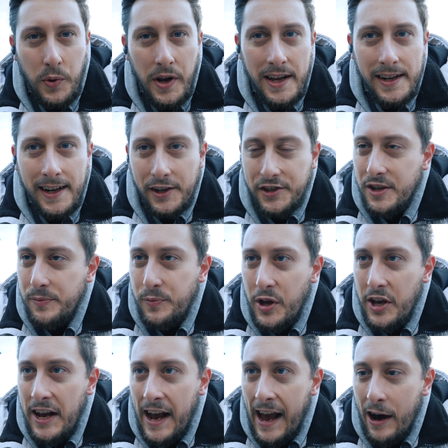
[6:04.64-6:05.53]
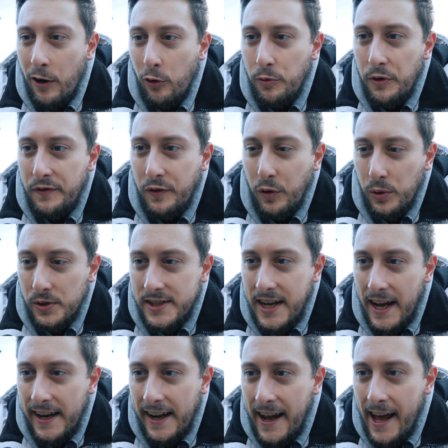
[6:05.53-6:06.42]
weird actually being out before
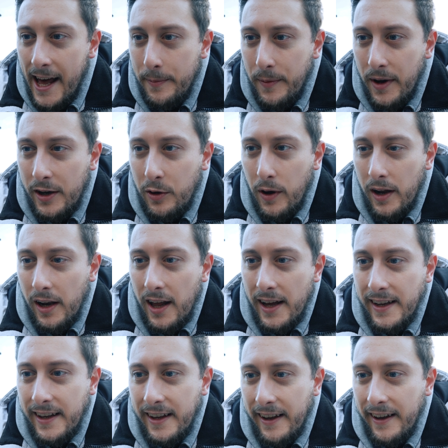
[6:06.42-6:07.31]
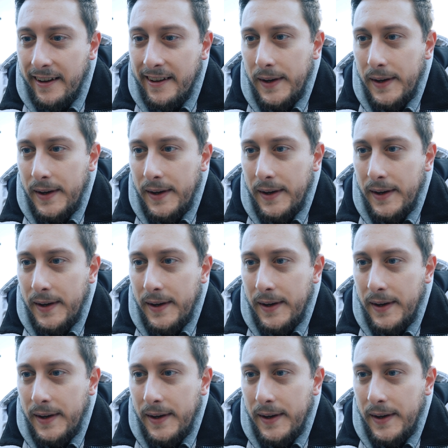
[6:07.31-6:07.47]
10 a.m. I quite like it.